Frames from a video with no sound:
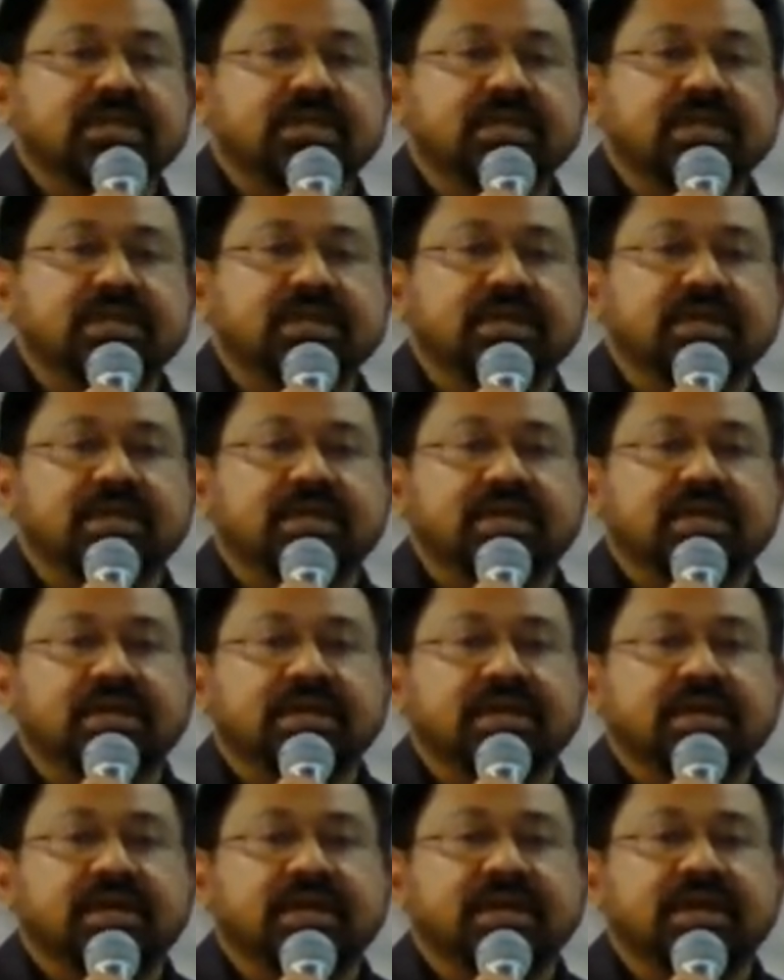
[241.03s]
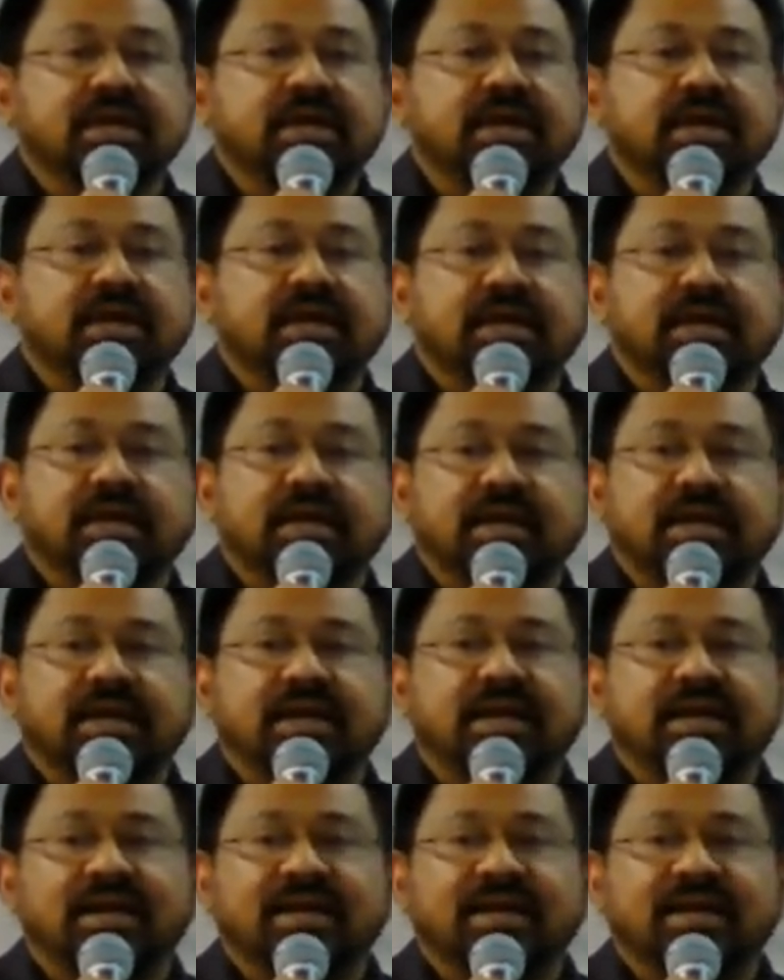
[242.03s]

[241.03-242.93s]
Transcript: [no speech]